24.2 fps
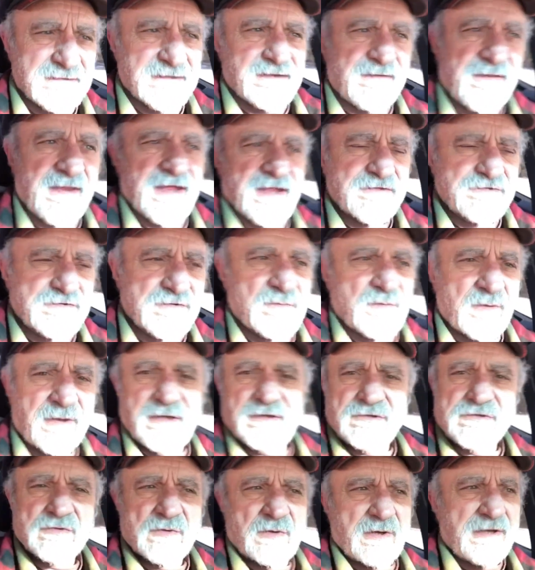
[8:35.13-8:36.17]
And that's what we
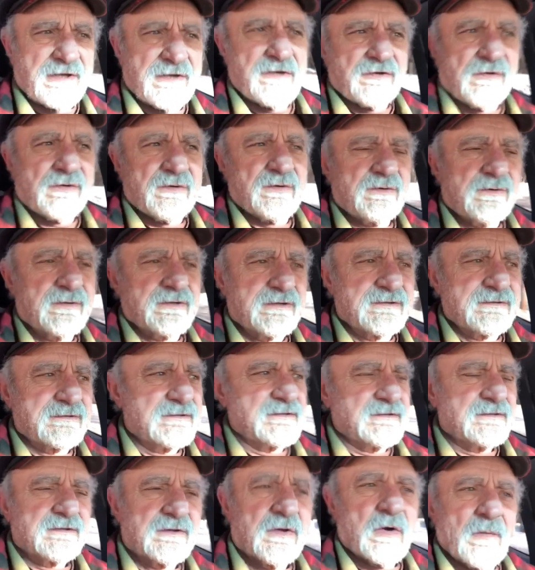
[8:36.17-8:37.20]
enjoy to do. And
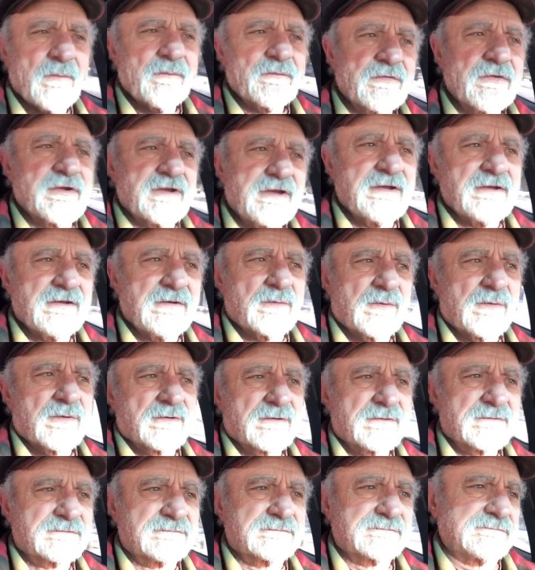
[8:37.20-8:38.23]
hopefully you
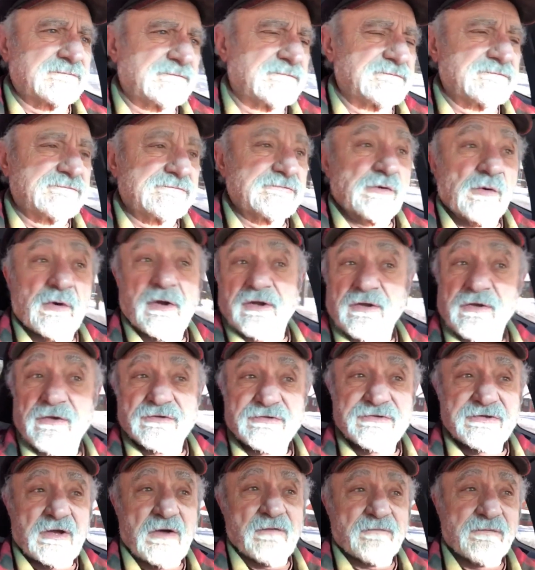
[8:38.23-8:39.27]
were enjoying
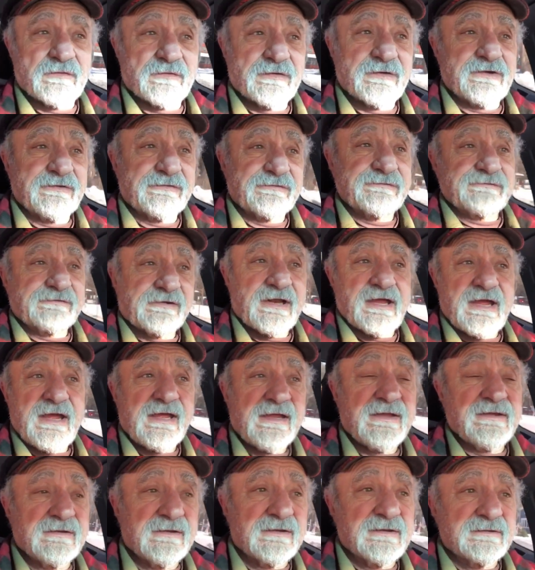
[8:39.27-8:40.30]
yourself with us
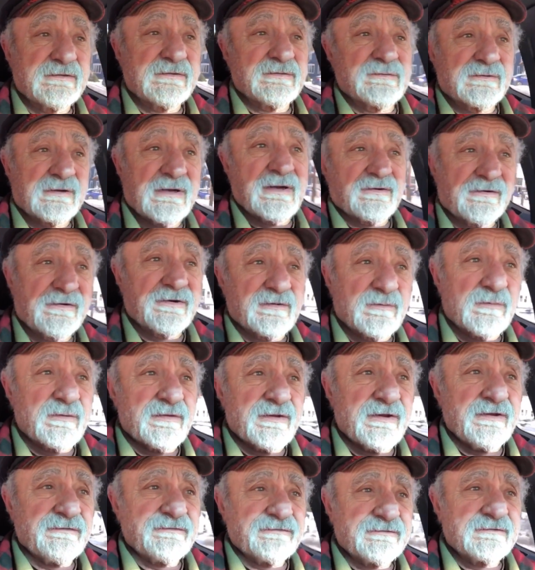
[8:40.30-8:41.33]
today. Uh, you were out here
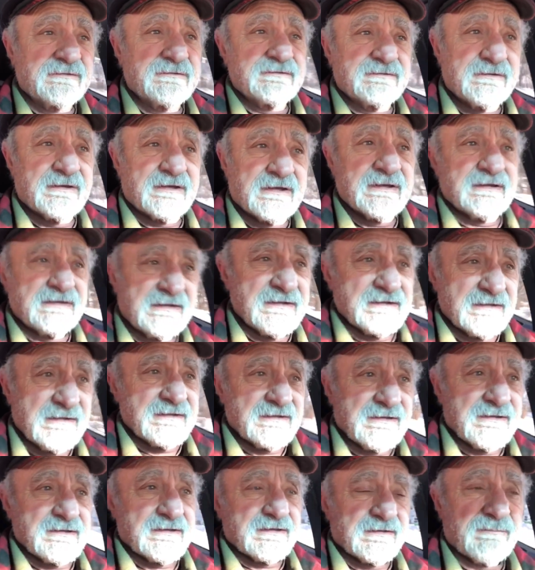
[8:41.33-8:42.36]
with us and uh,
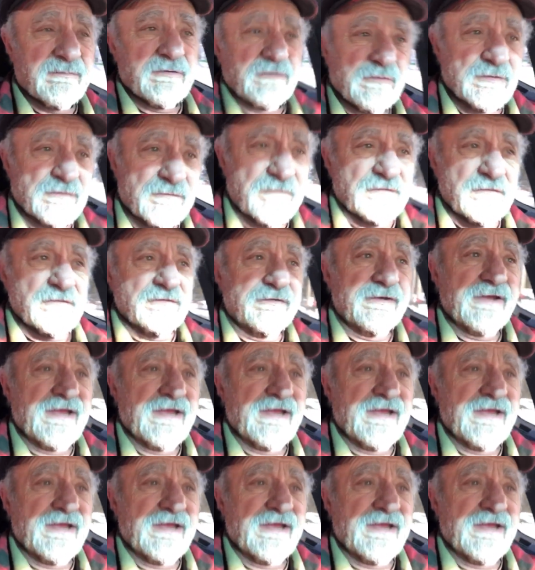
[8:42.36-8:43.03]
a beautiful